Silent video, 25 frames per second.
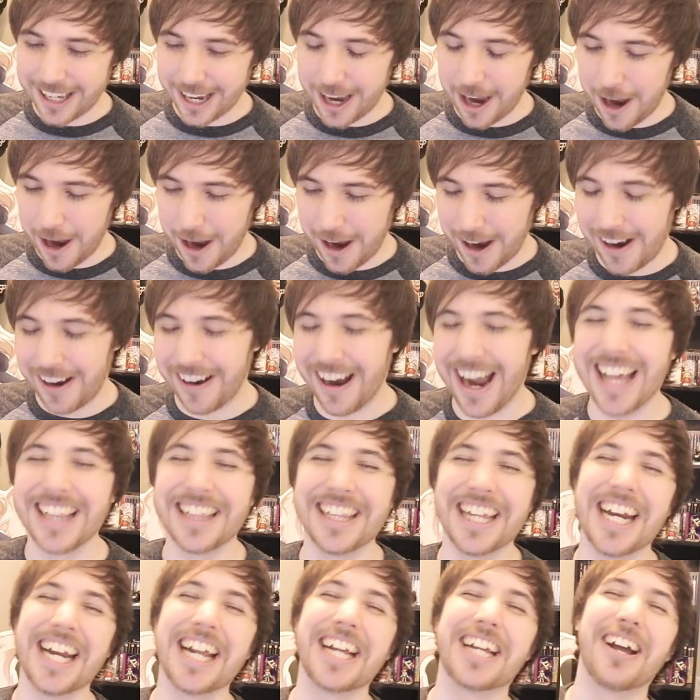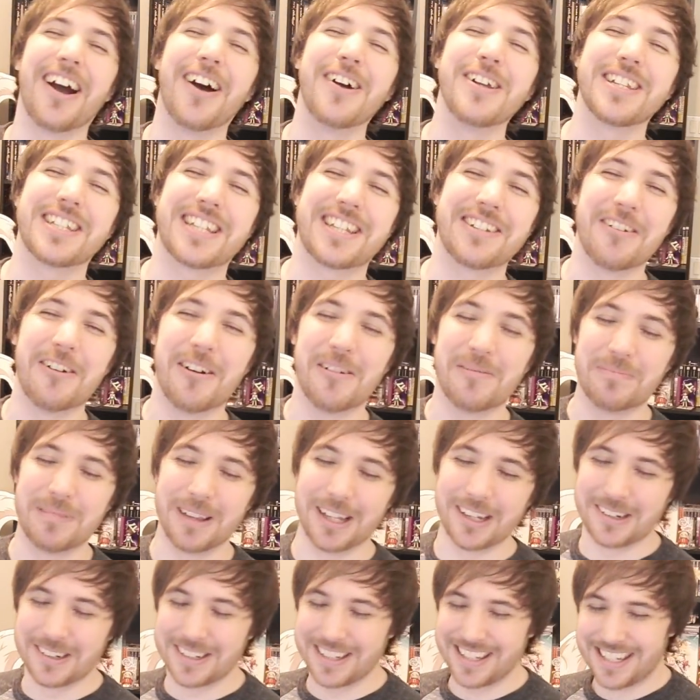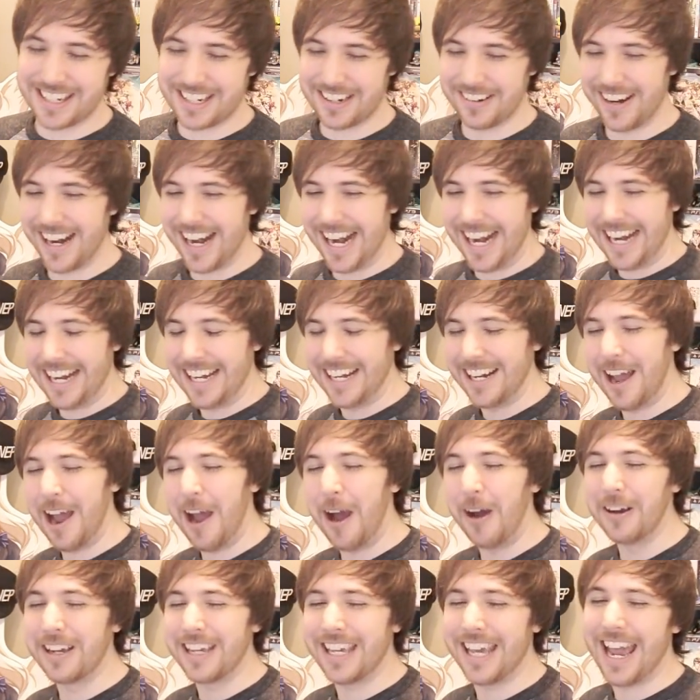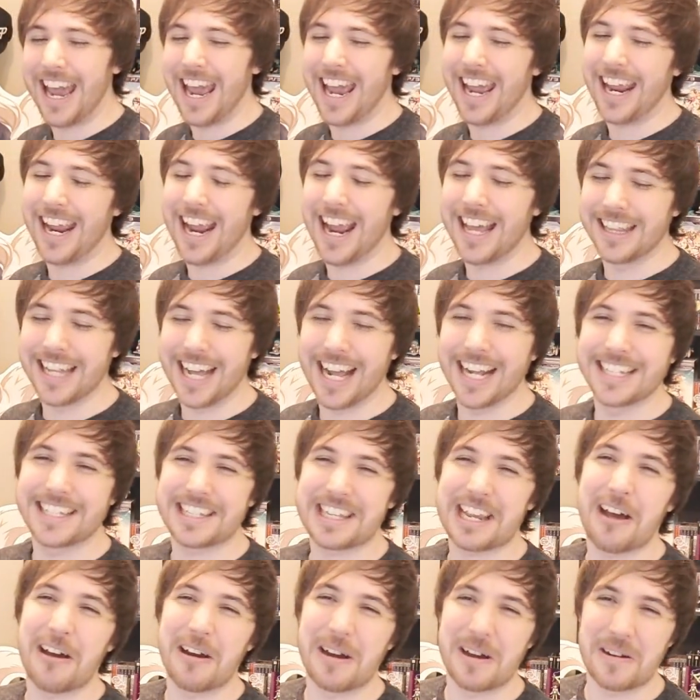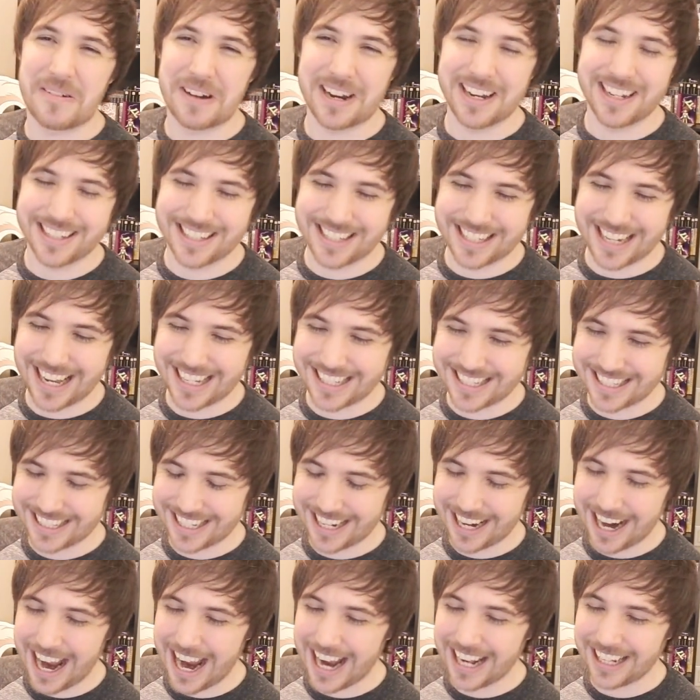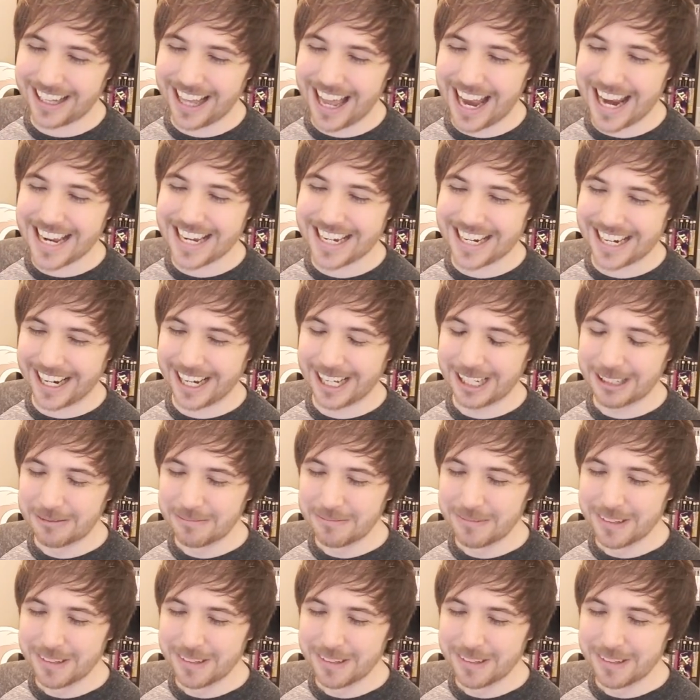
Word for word: okay. oh, and then it goes to a blue screen. Okay, and that's how it resets there. I like it.